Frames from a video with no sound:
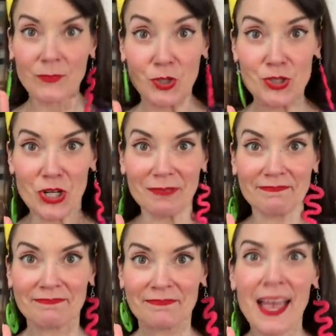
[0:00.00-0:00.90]
your turn,
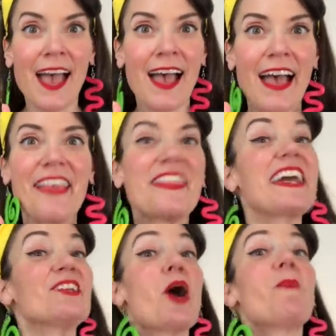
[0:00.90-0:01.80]

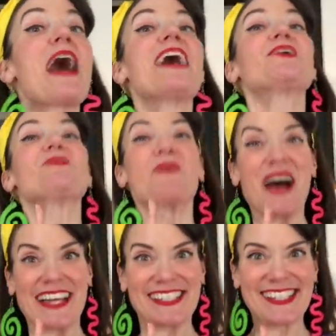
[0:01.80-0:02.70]
that no matter
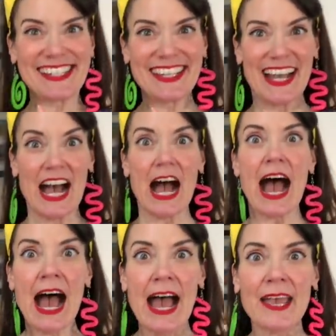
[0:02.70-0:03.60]
what,
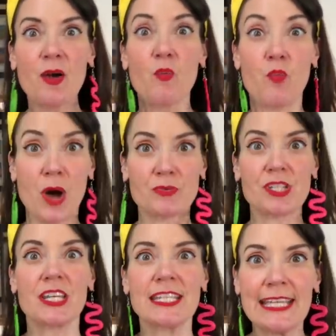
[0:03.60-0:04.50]
I
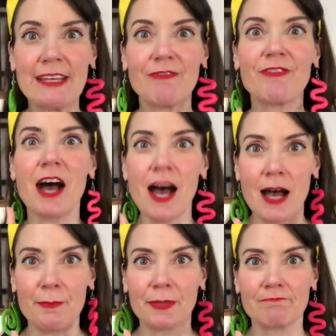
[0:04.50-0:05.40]
won't give
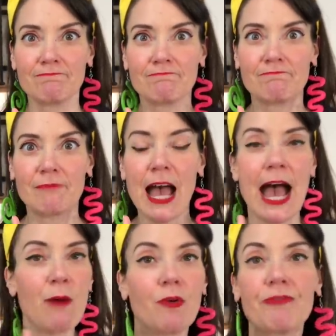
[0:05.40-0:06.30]
up.
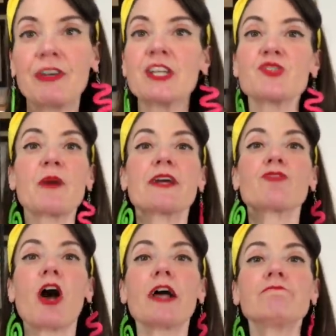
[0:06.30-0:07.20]
I will finish my
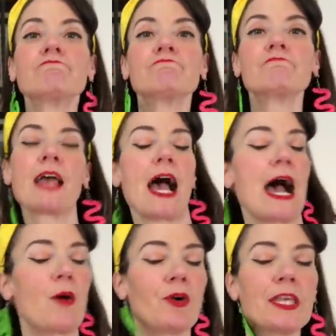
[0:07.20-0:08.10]
drawing,
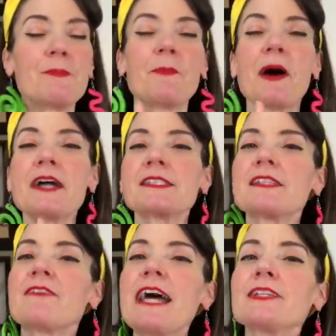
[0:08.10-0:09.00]
I will keep a
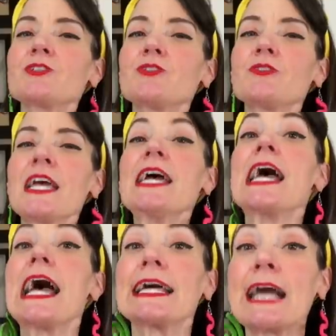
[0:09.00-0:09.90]
positive attitude,
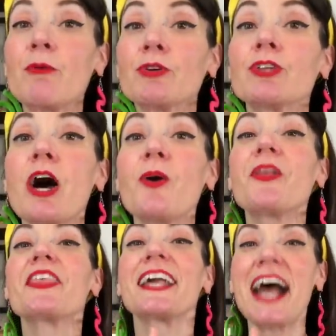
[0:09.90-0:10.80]
and I will
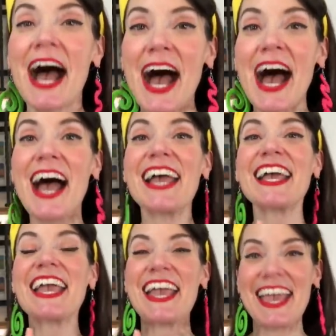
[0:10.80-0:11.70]
know that I
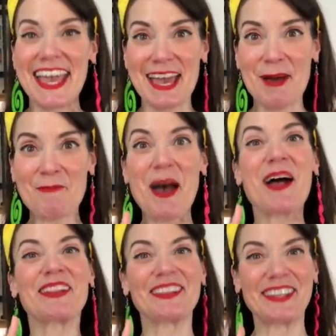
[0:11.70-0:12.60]
am
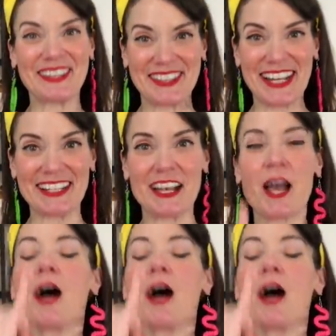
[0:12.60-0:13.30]
learning.